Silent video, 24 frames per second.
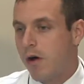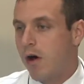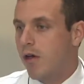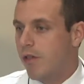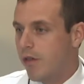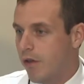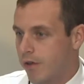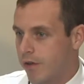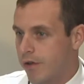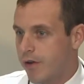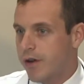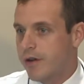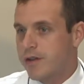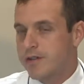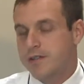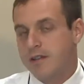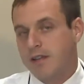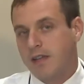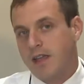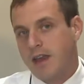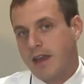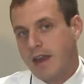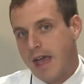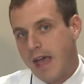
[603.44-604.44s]
although there is a
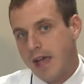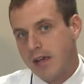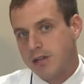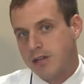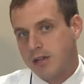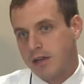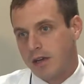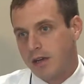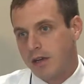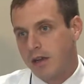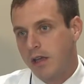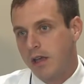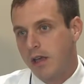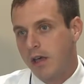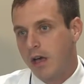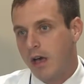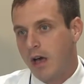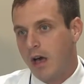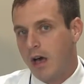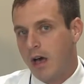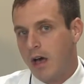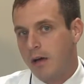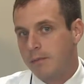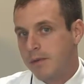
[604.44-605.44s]
connection connection
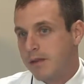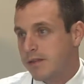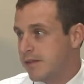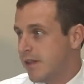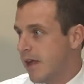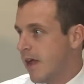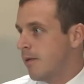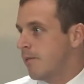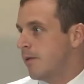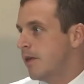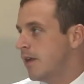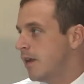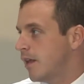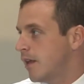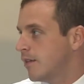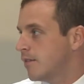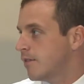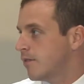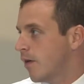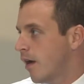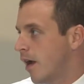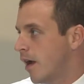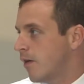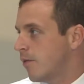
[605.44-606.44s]
um, is
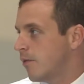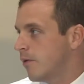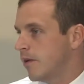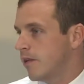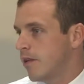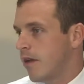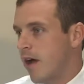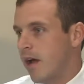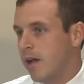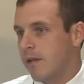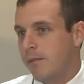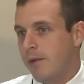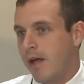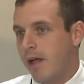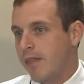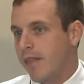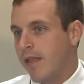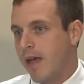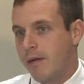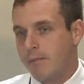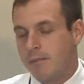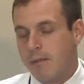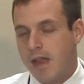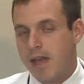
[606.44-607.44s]
diabetes, right? We talked about
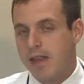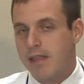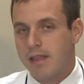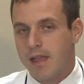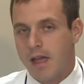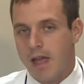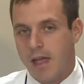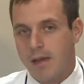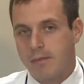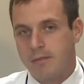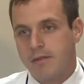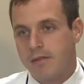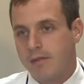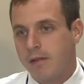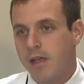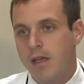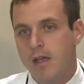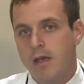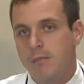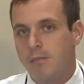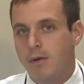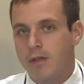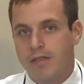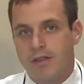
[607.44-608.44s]
that many times, and
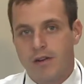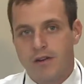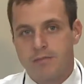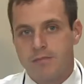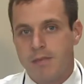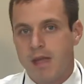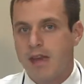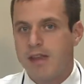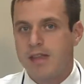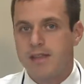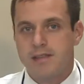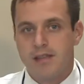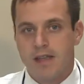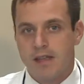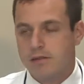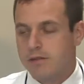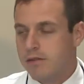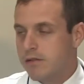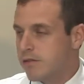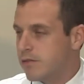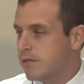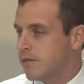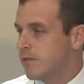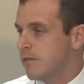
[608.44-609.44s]
but there's many signs.
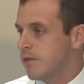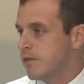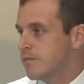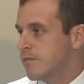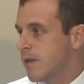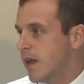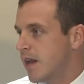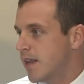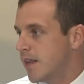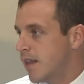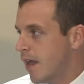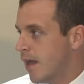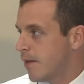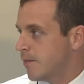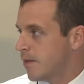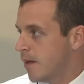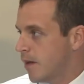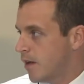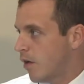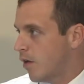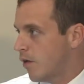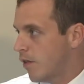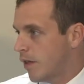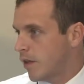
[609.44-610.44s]
There's many times
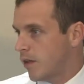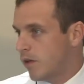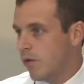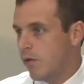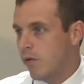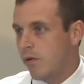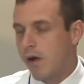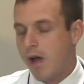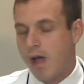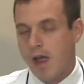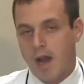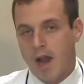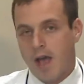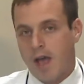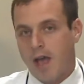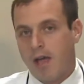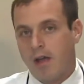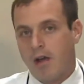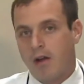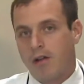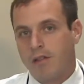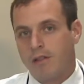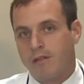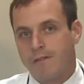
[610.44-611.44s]
I know that you and I
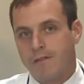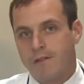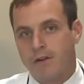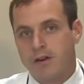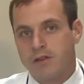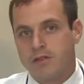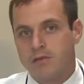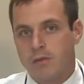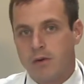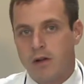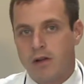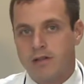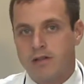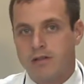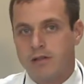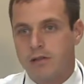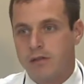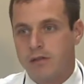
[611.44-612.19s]
are the first ones